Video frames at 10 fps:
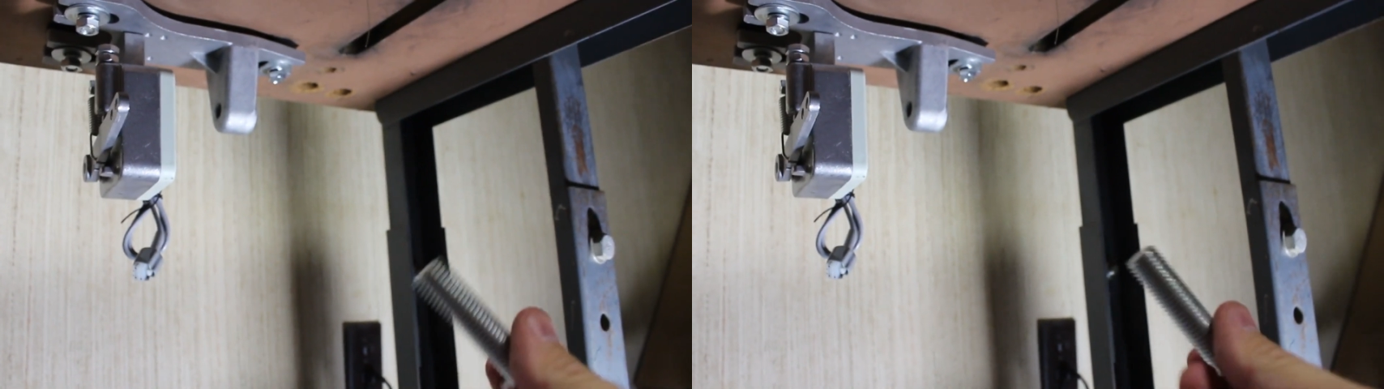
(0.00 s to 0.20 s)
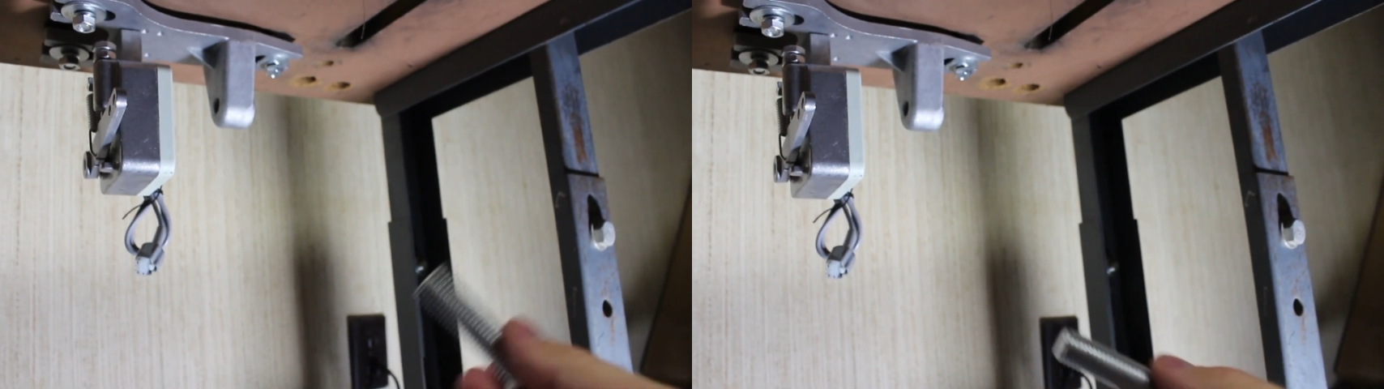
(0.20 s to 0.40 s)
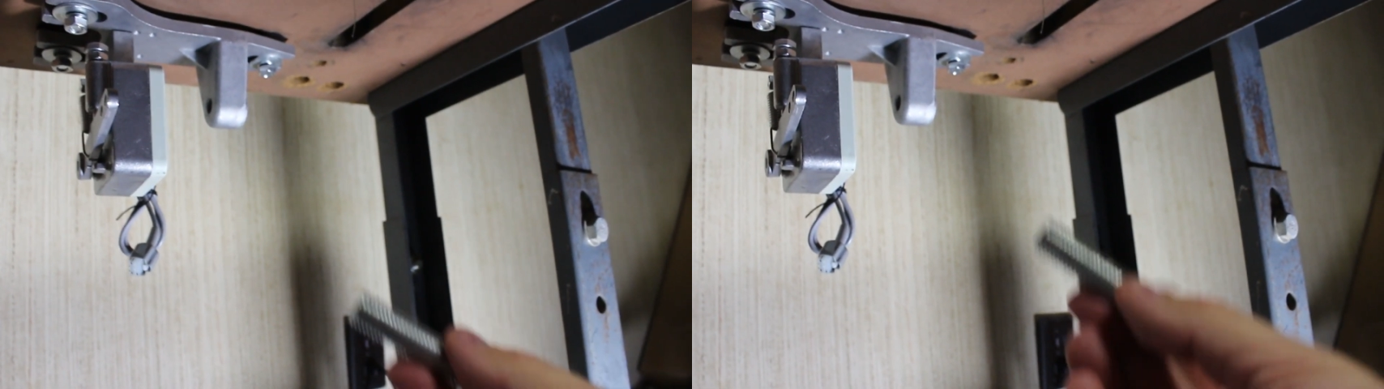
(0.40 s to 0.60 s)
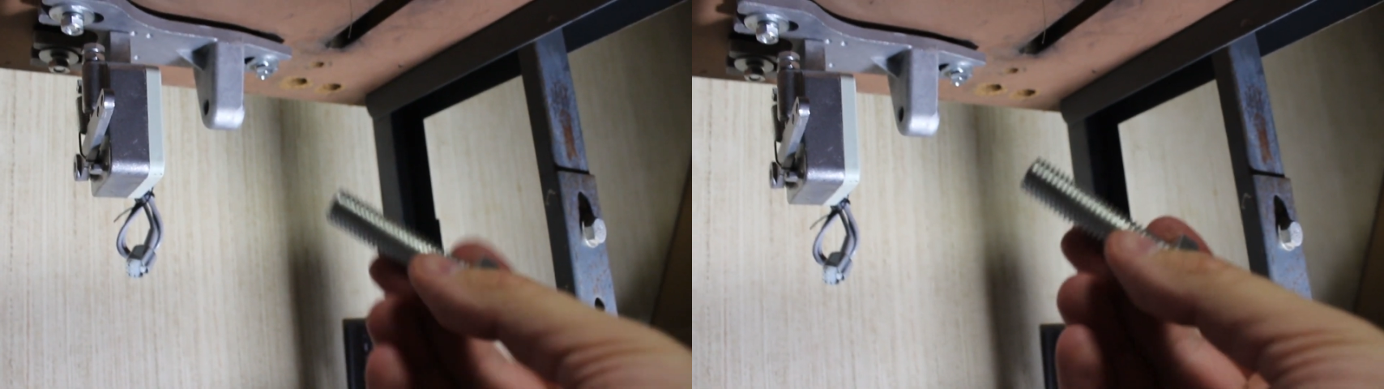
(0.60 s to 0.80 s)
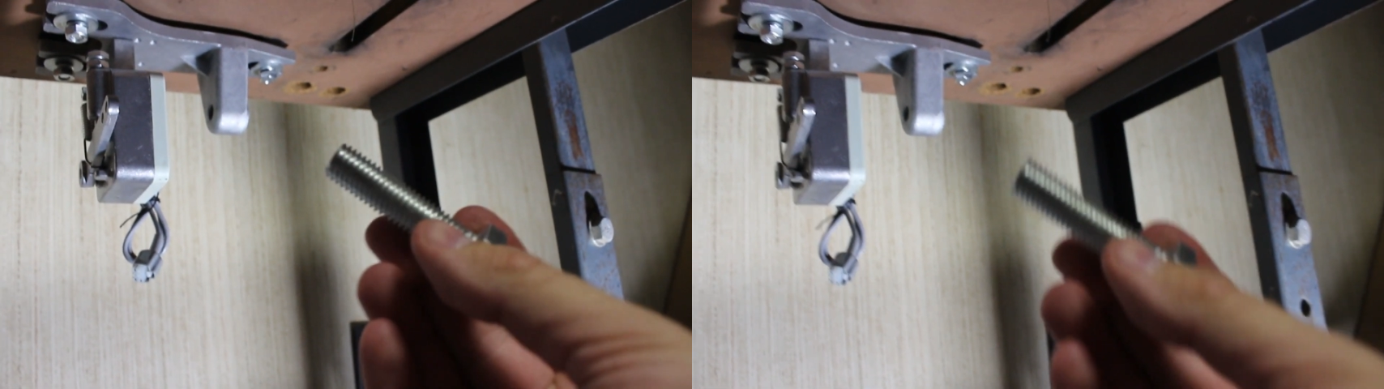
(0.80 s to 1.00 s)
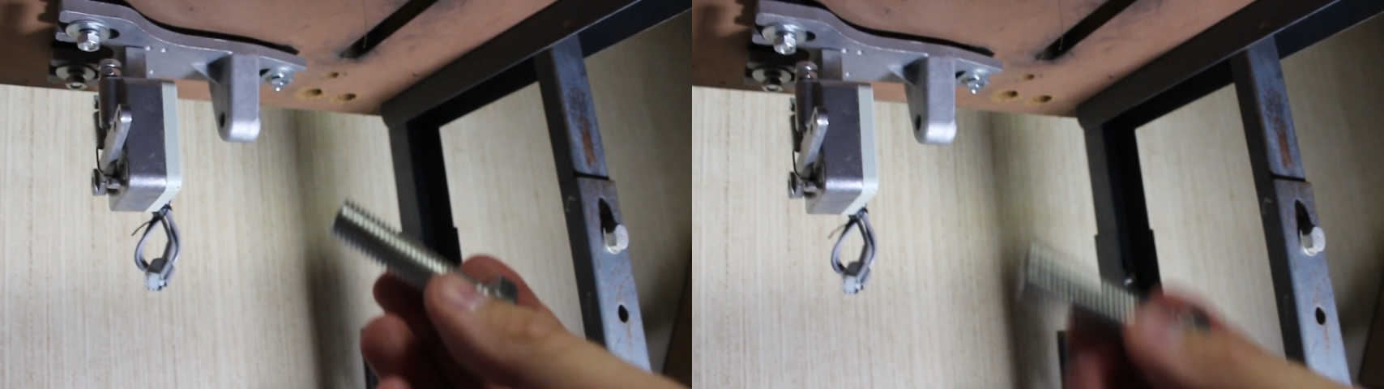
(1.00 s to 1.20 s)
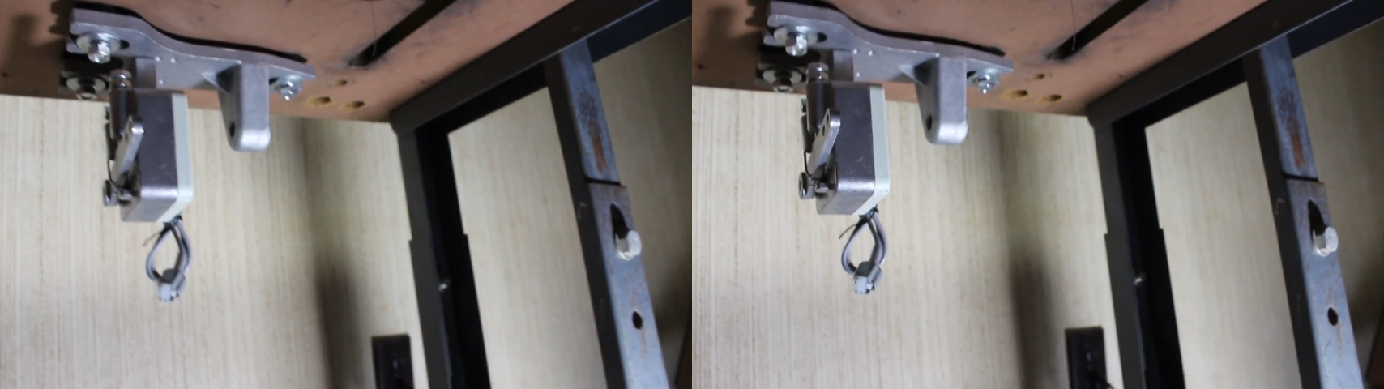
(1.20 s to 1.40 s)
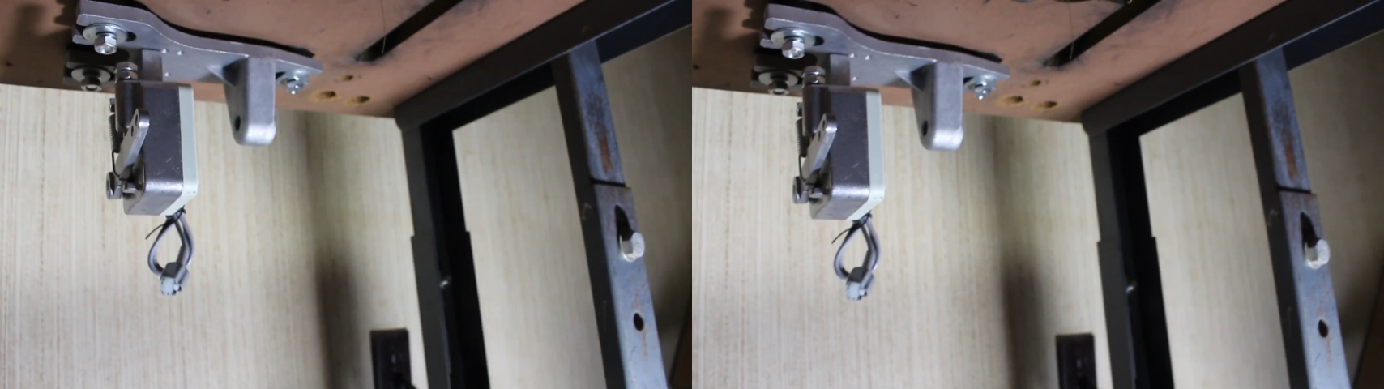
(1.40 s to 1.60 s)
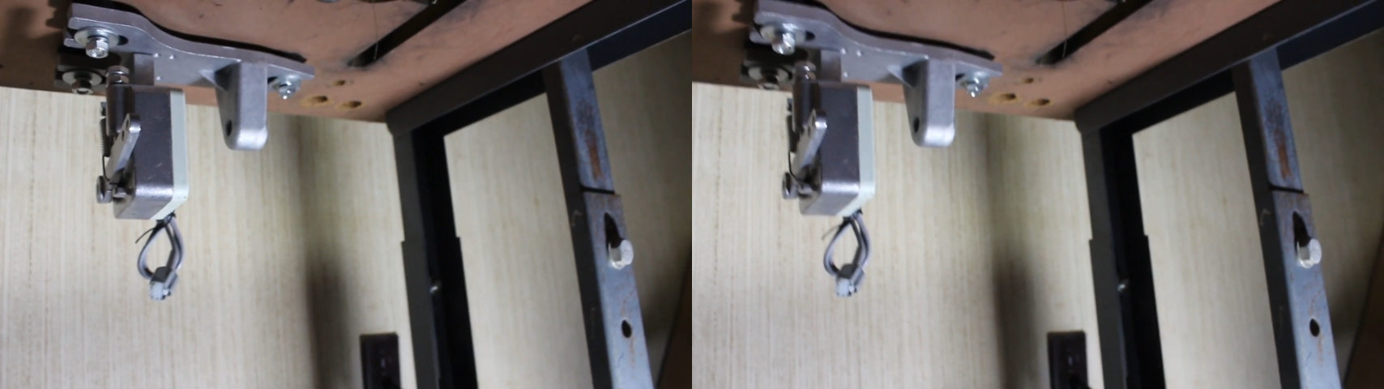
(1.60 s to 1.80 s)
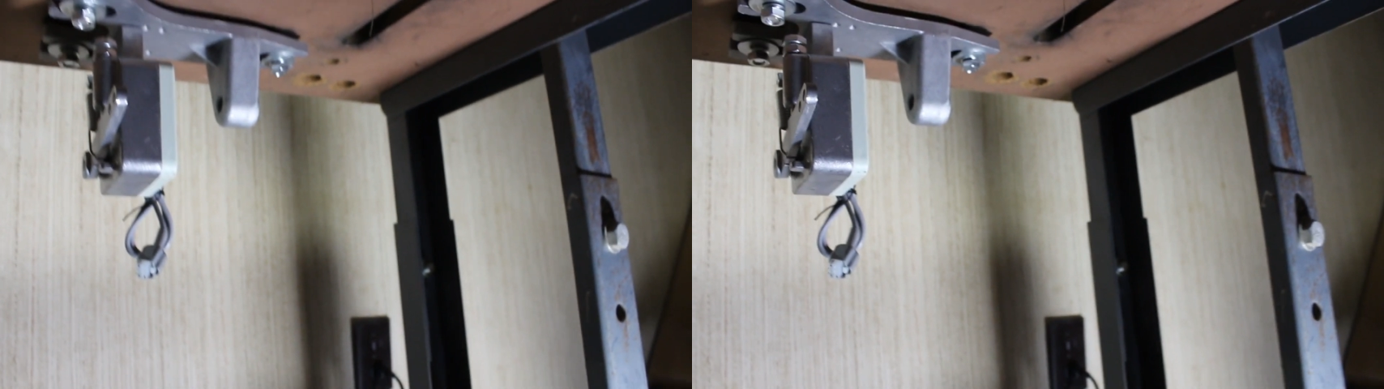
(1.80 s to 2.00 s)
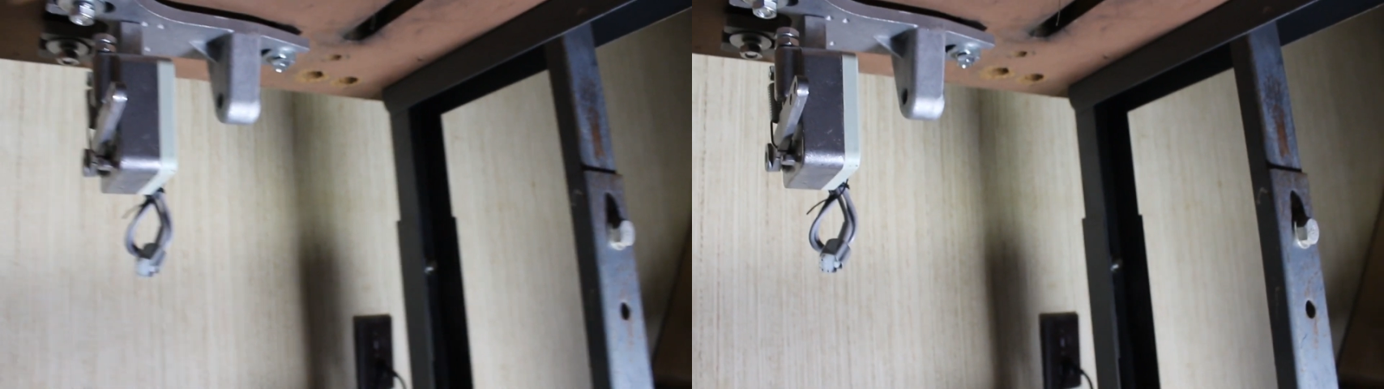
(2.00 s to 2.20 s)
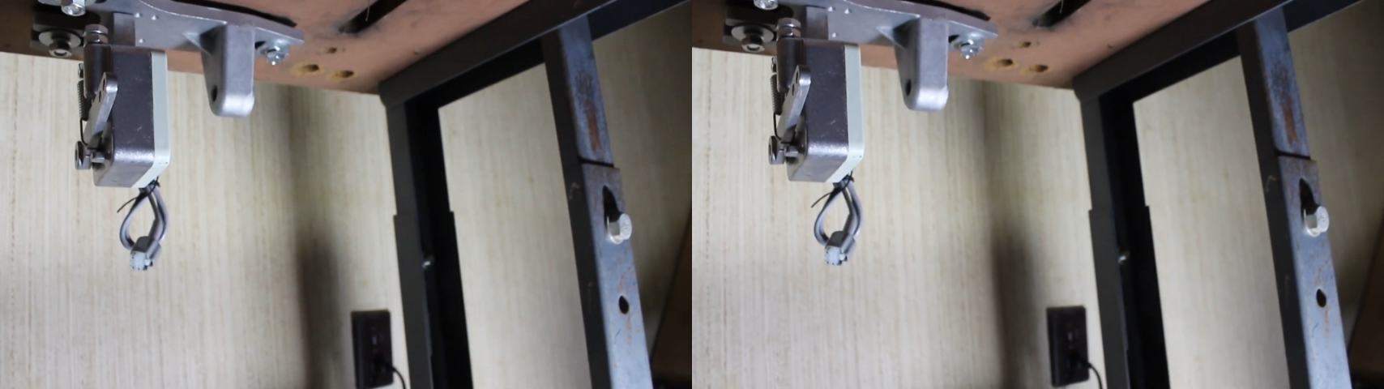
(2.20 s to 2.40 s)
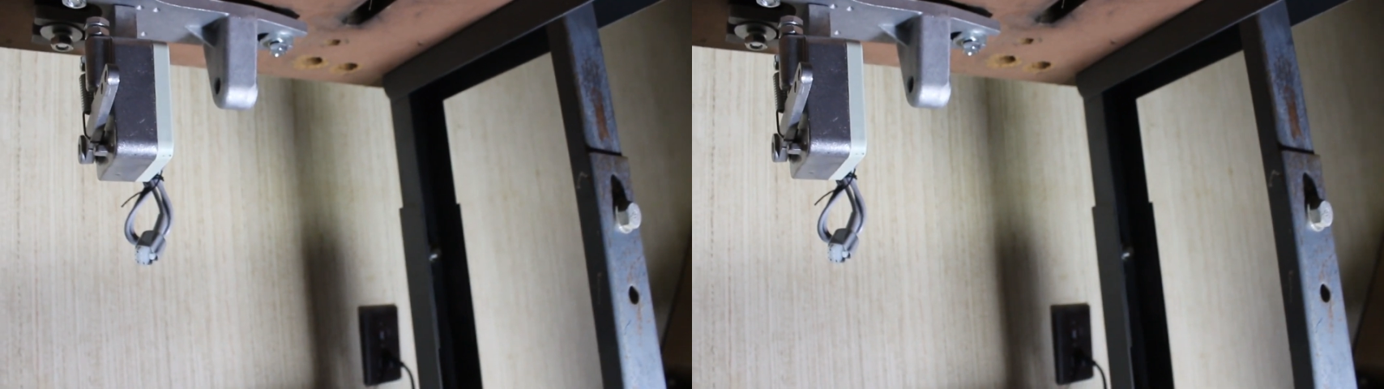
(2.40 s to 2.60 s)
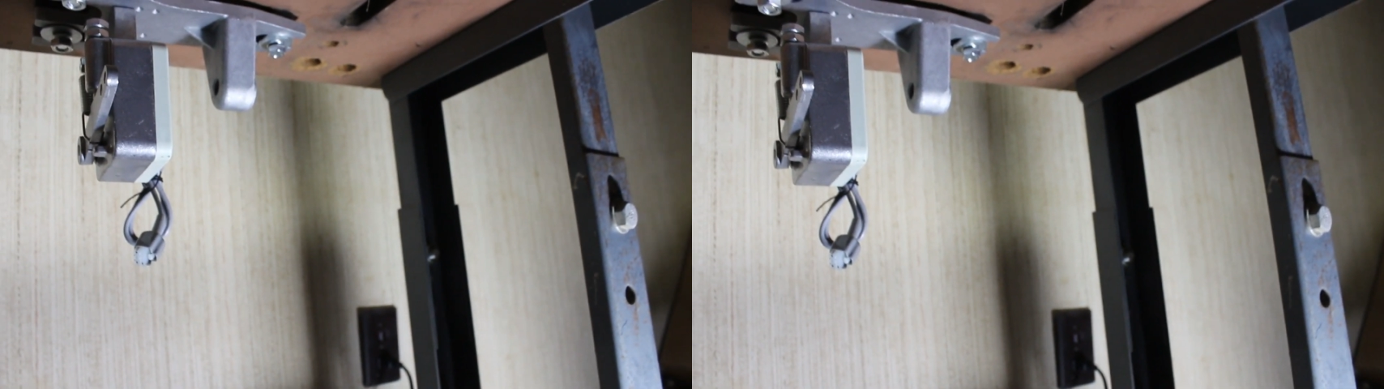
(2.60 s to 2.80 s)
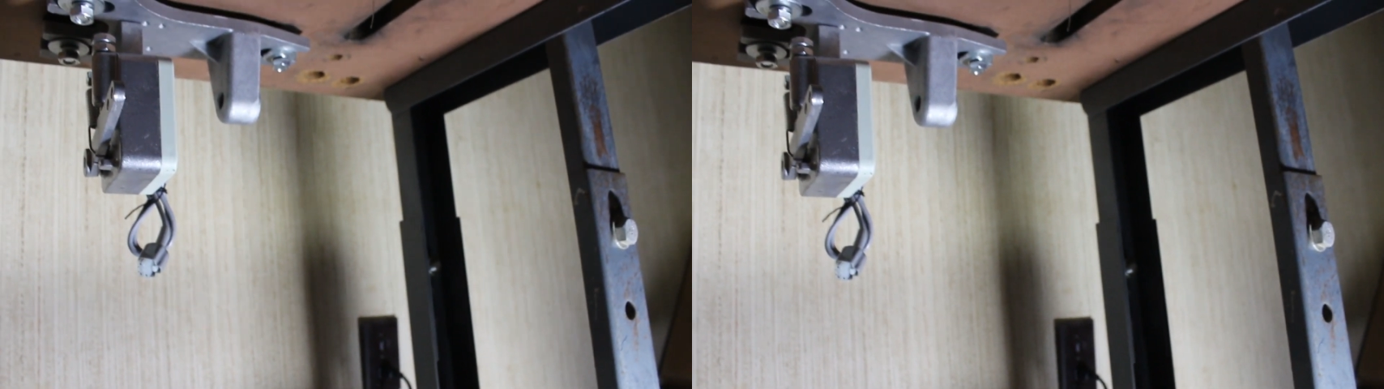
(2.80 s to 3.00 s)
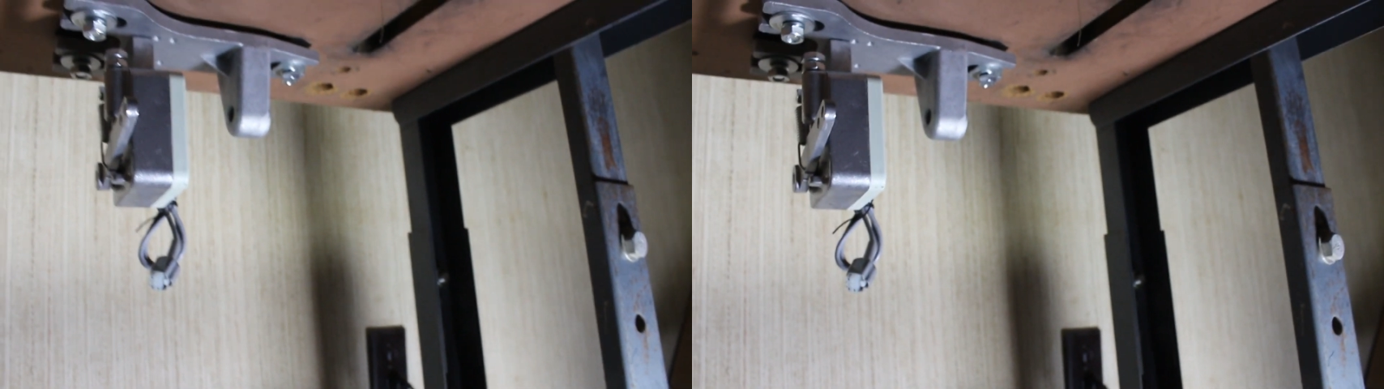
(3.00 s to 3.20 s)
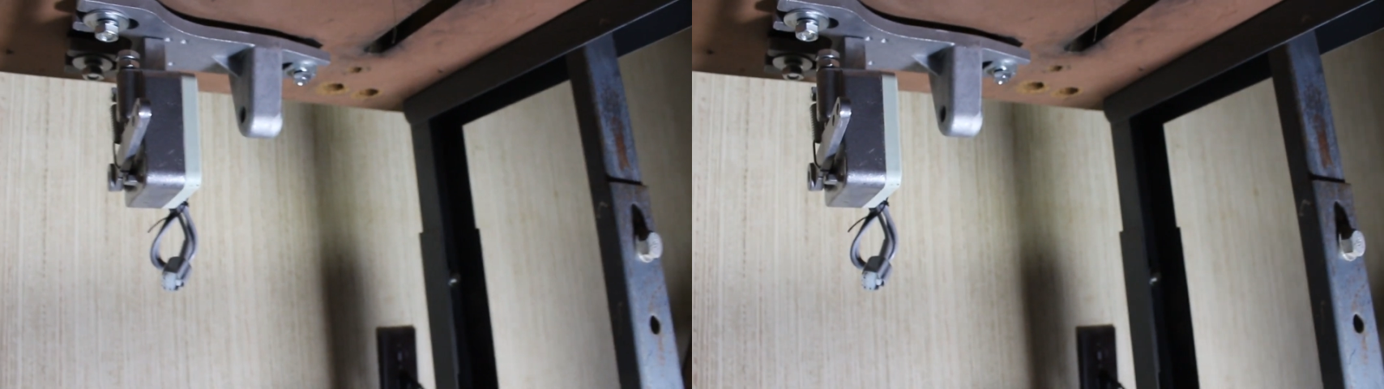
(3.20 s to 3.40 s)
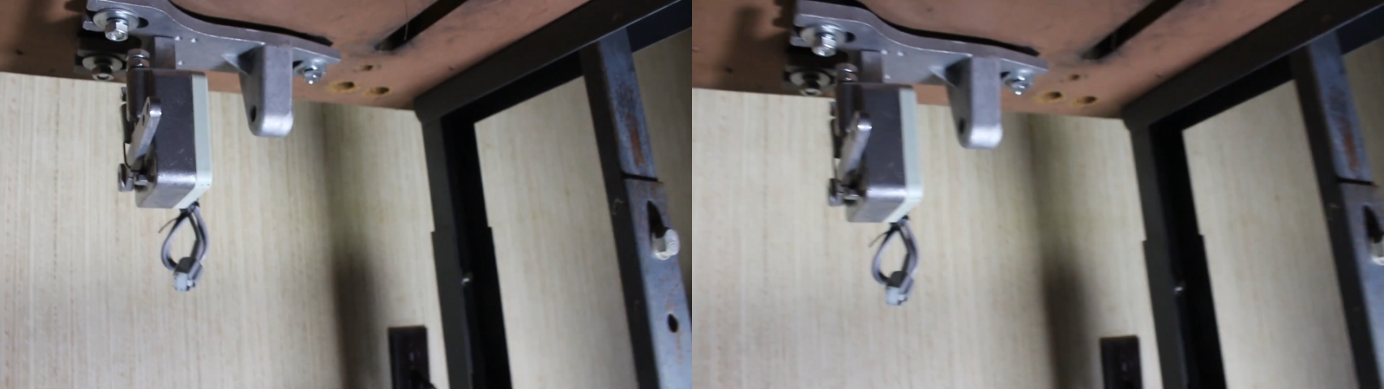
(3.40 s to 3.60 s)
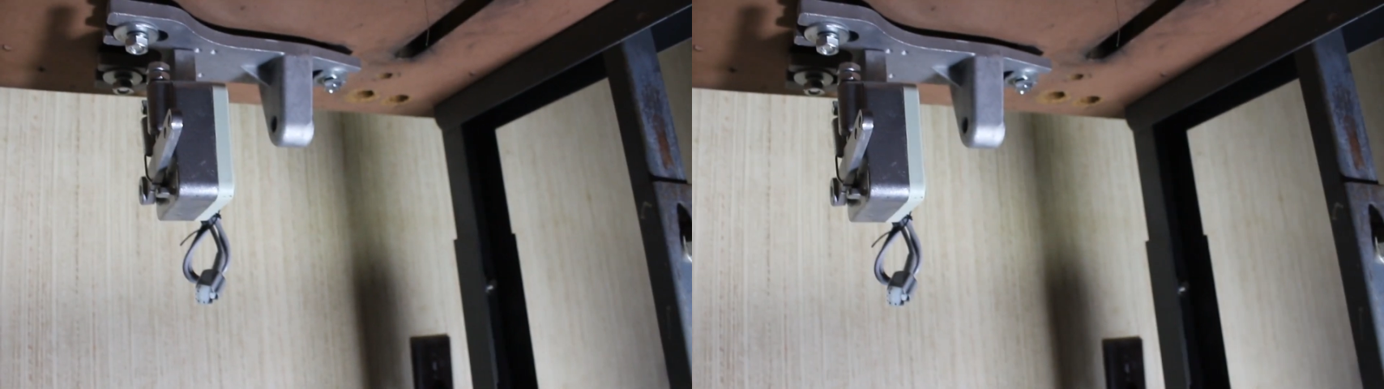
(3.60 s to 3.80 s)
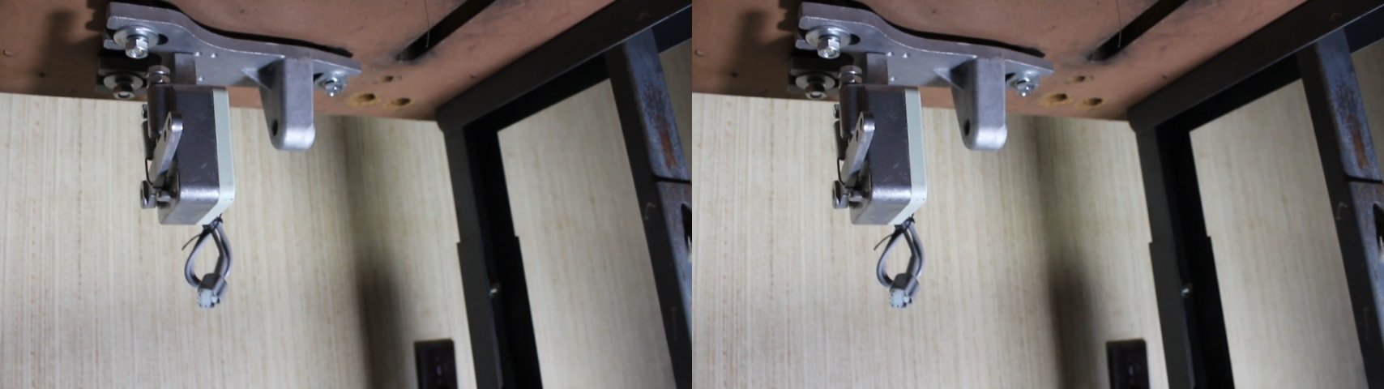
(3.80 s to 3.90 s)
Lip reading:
Nobody's mouth can be seen.